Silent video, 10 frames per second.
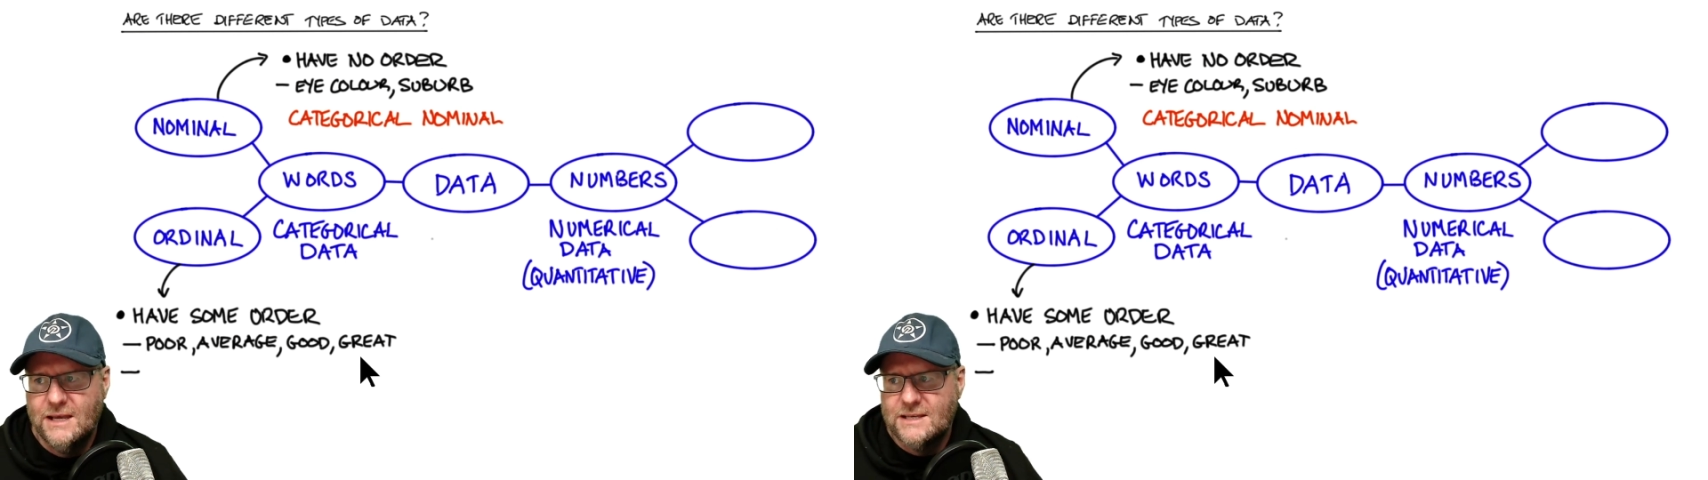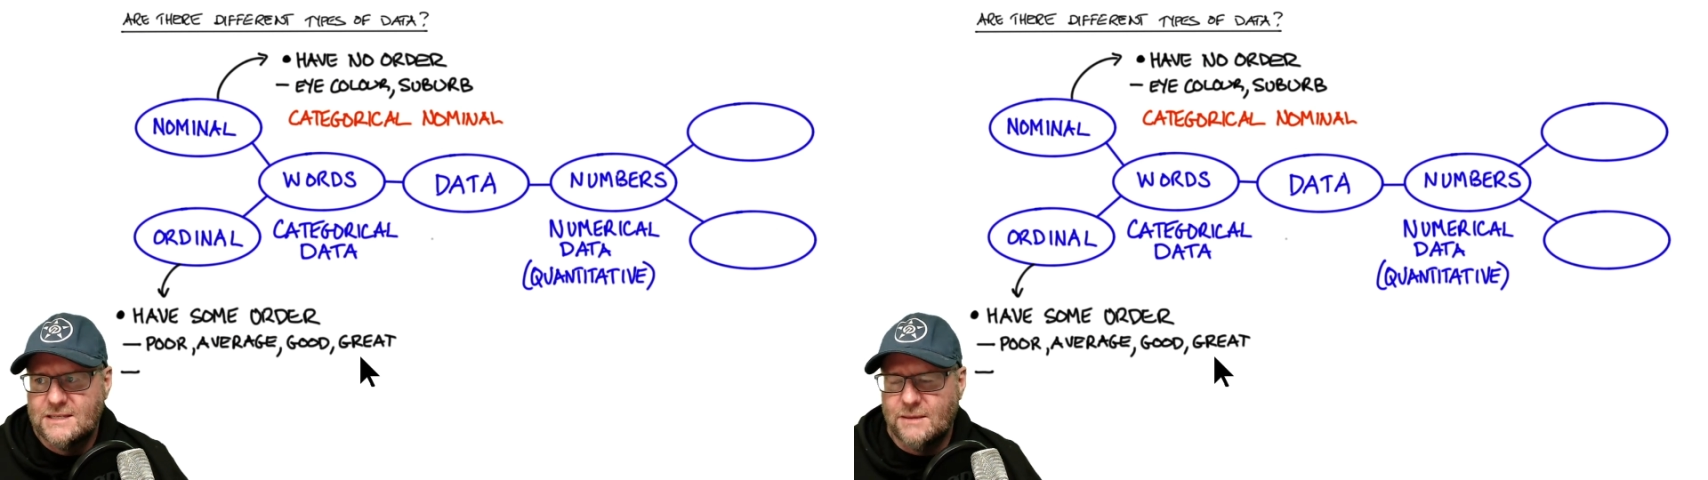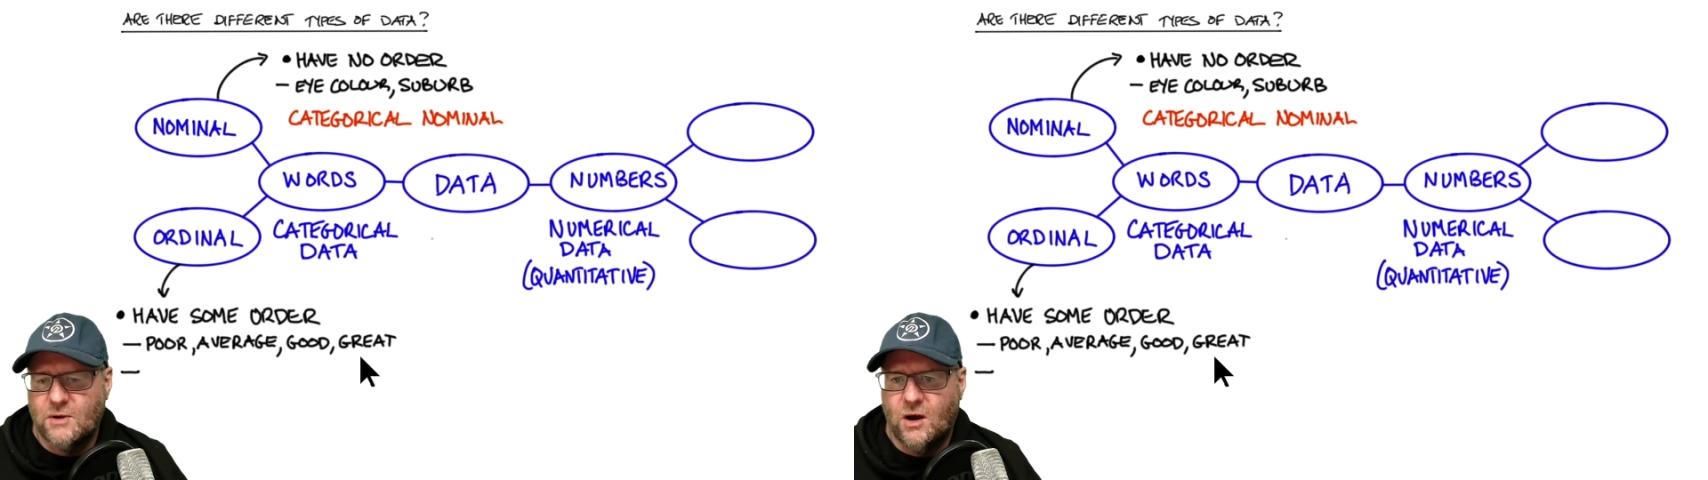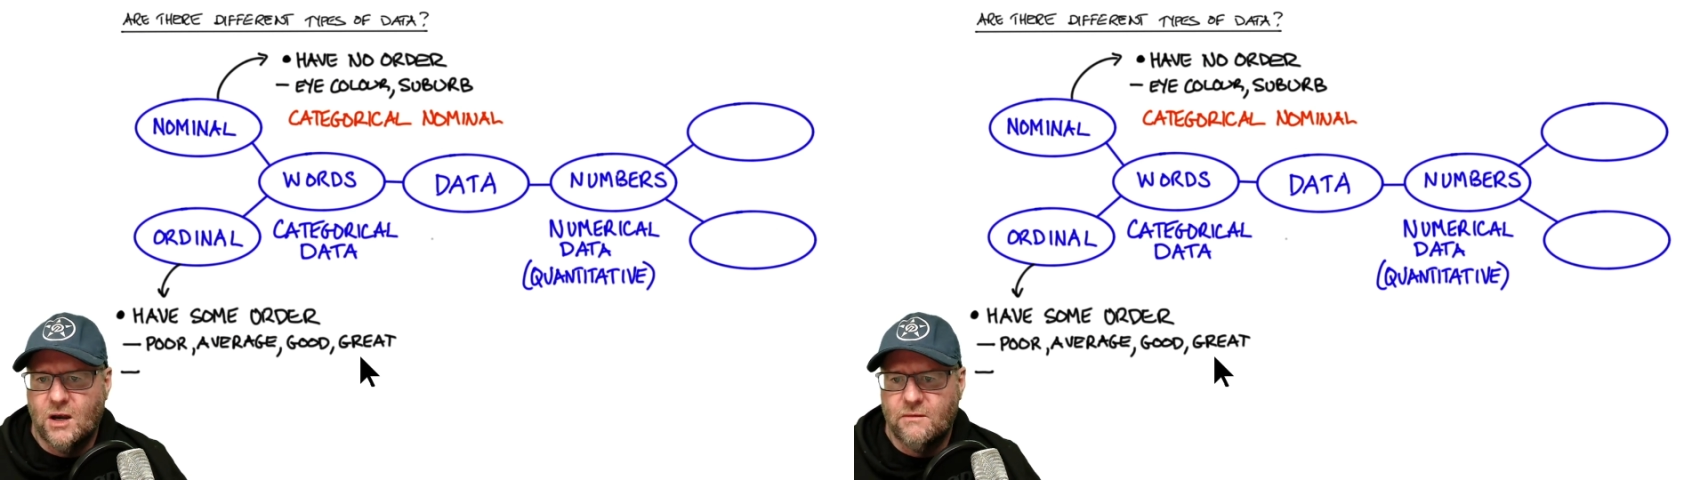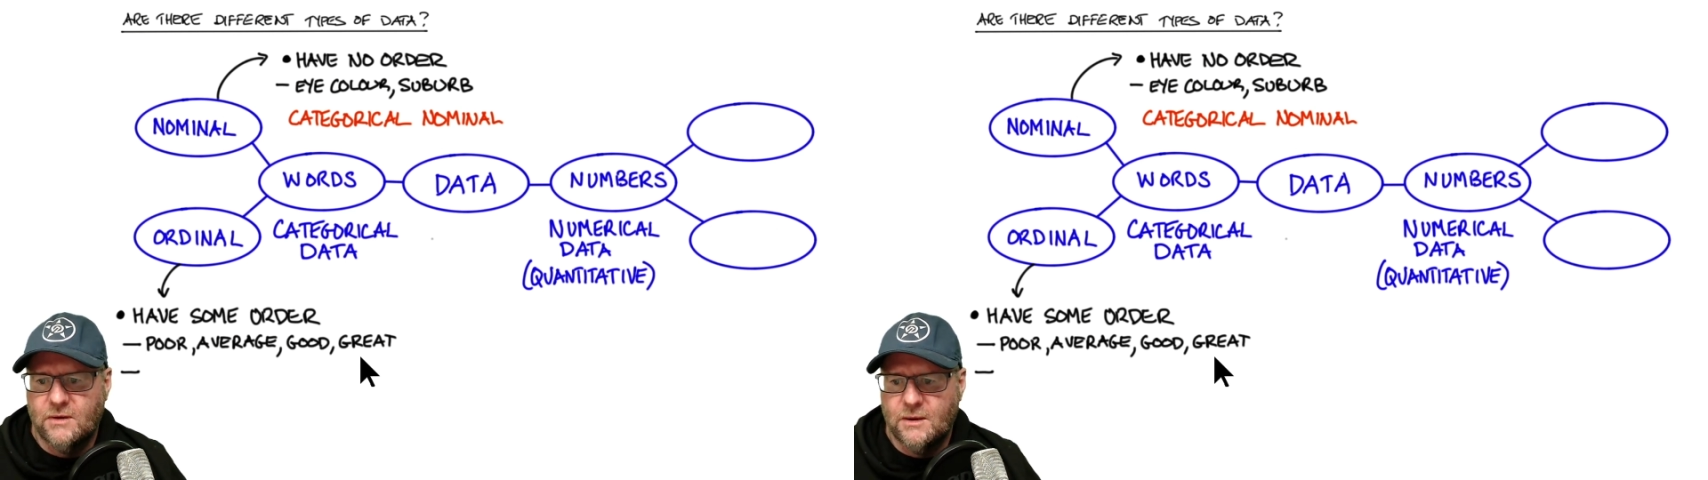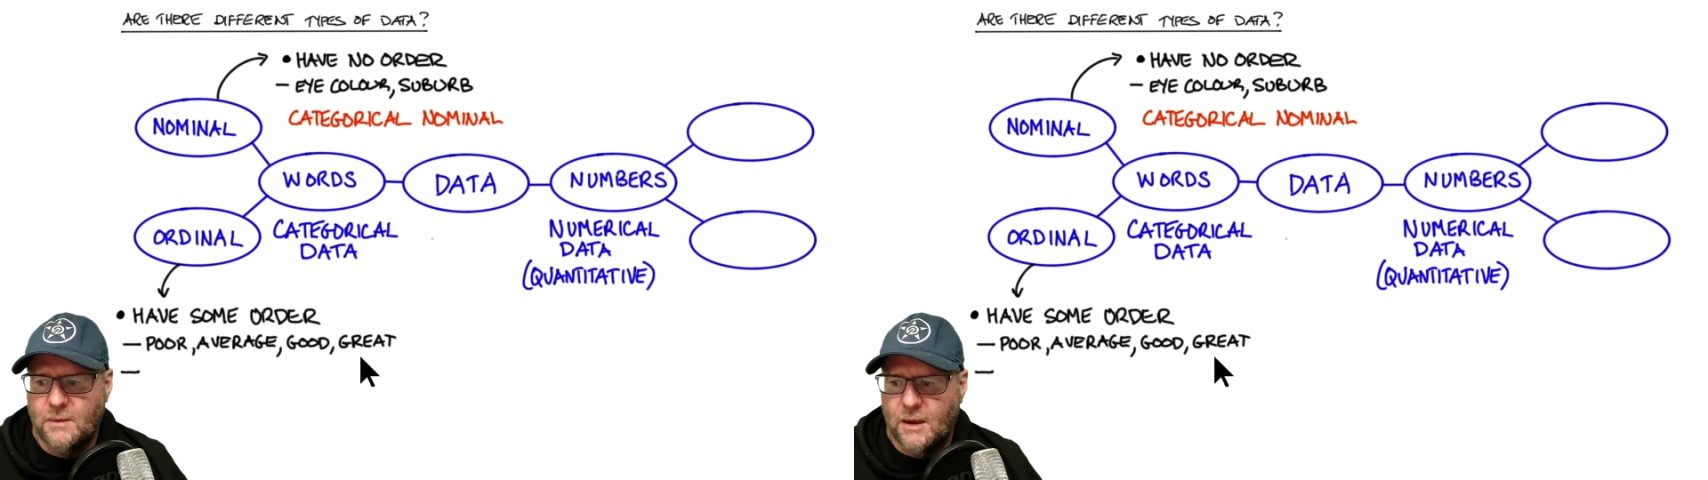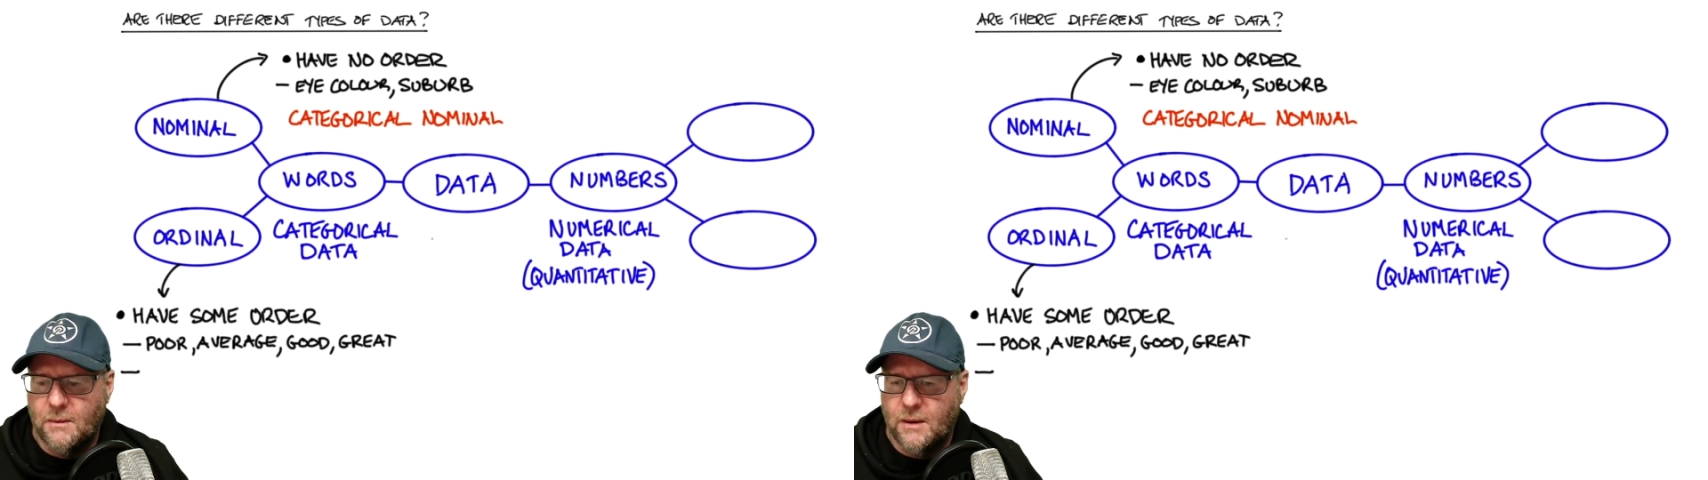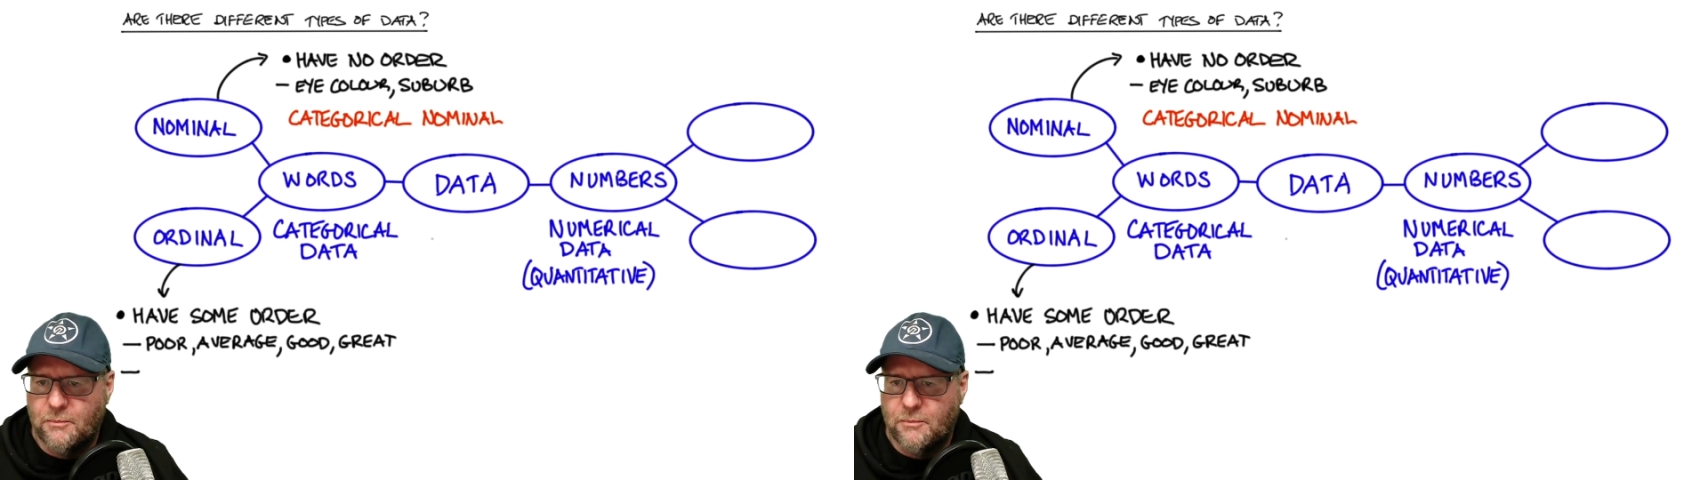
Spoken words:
some kind of a